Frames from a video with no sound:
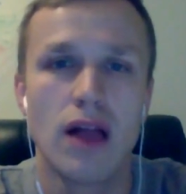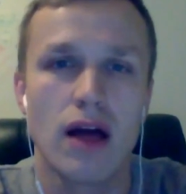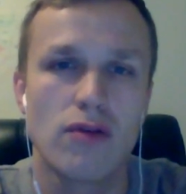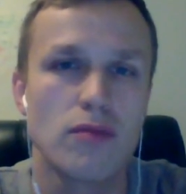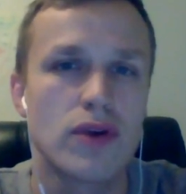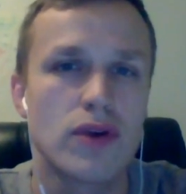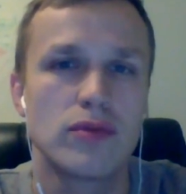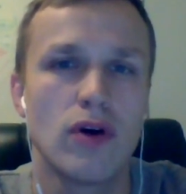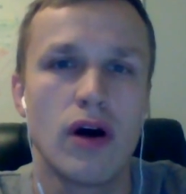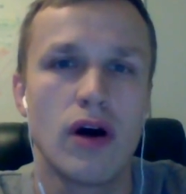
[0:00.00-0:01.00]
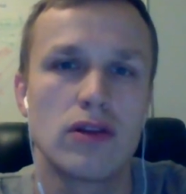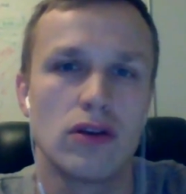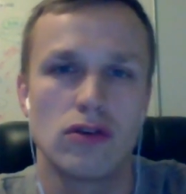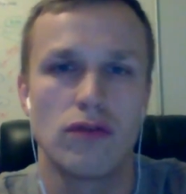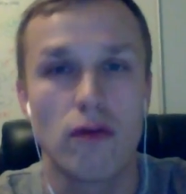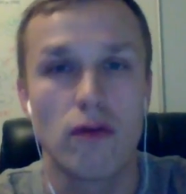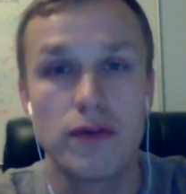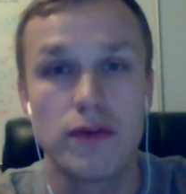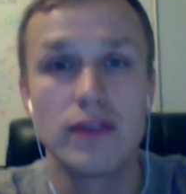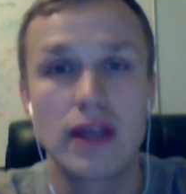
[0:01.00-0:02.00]
like from crypto and also from
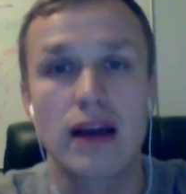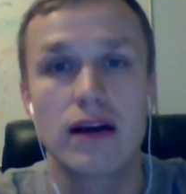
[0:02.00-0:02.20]
fintech.